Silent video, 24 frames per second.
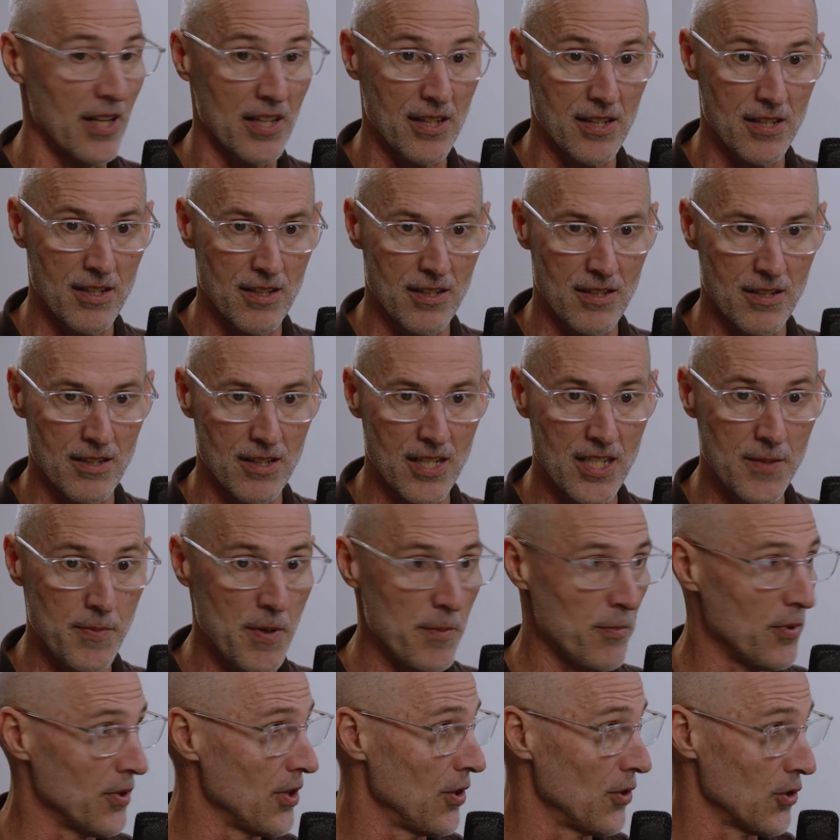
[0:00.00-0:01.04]
You're like, these
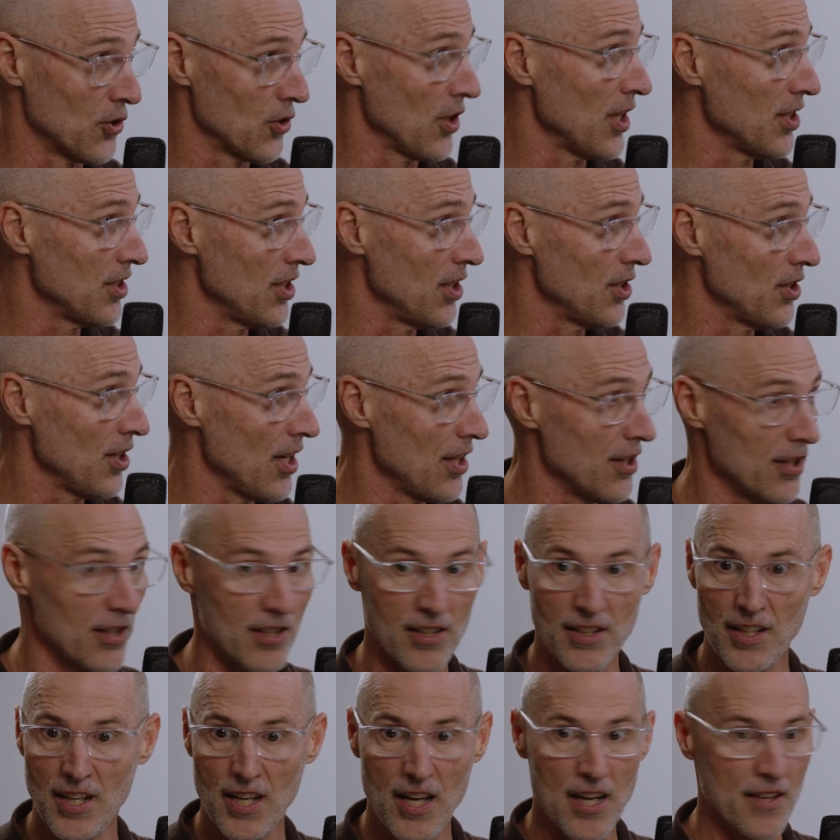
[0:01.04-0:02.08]
people don't trust each
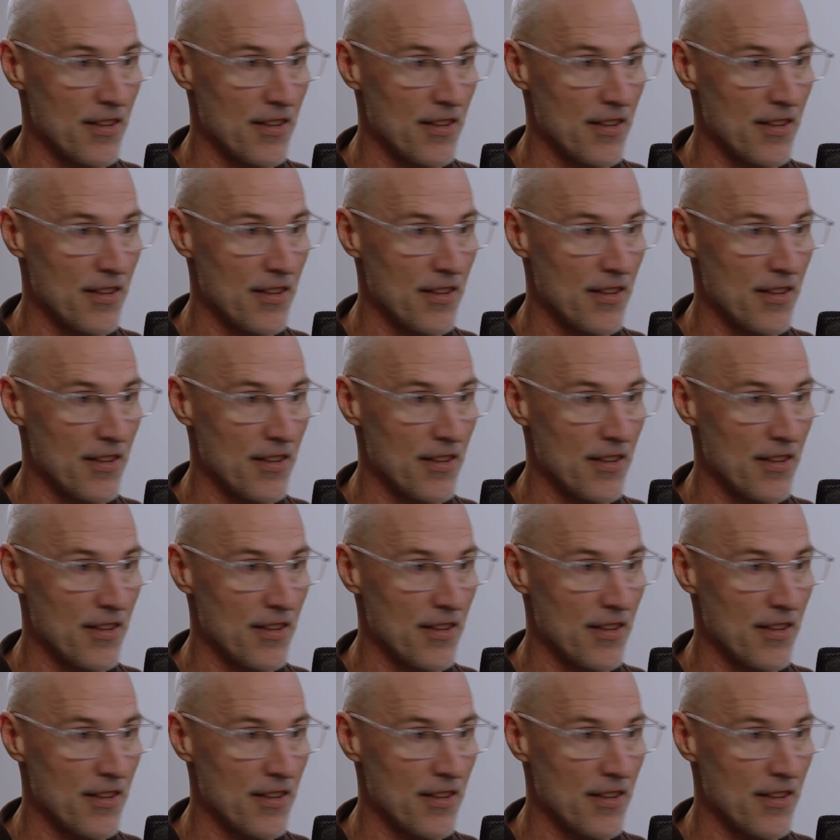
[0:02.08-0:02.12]
other.